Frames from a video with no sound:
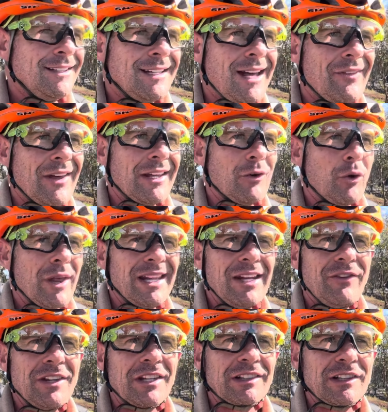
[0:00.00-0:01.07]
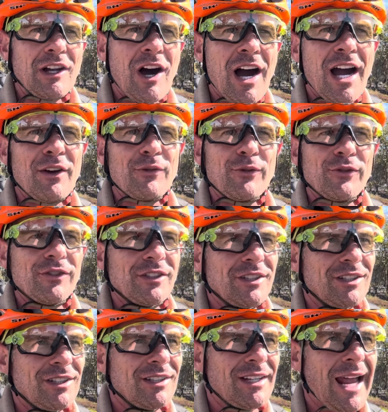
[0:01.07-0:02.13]
and they're, or they're living this life
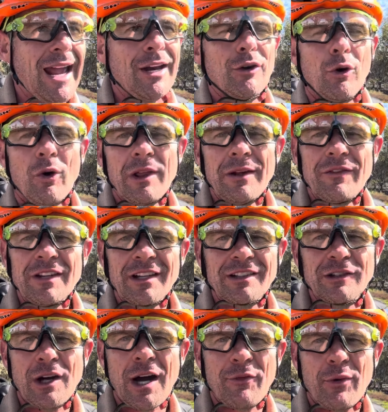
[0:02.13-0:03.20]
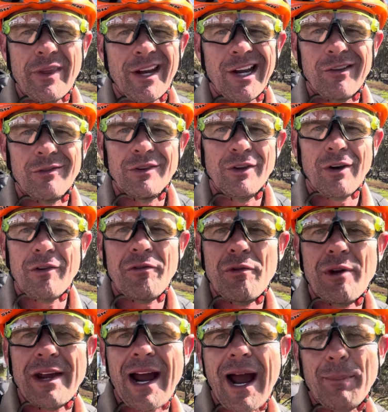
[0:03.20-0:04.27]
and or living this life where they're not, not
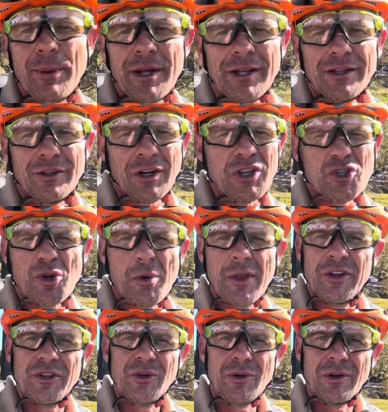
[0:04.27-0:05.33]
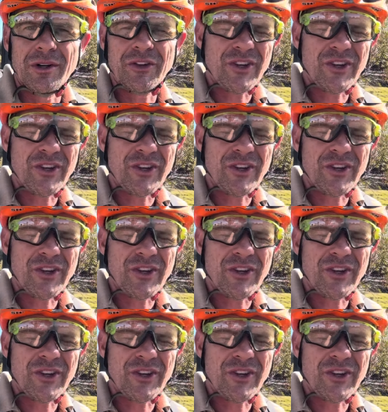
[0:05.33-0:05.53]
really happy, not enjoying what they're doing.